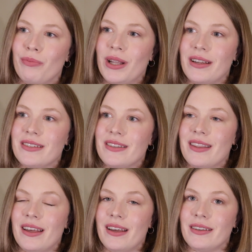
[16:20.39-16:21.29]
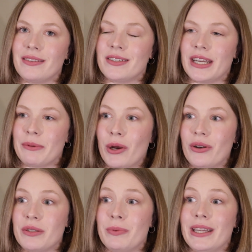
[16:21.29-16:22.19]
plus the stick
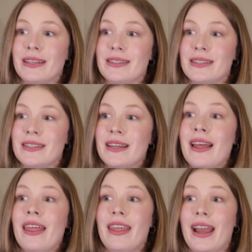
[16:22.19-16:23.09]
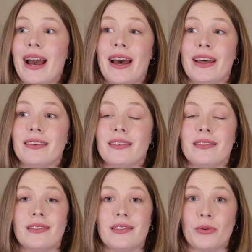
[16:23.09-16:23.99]
bonus because they had
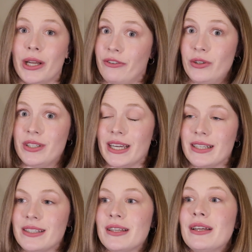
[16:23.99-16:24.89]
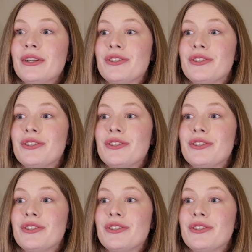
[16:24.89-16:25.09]
quite a few sticks.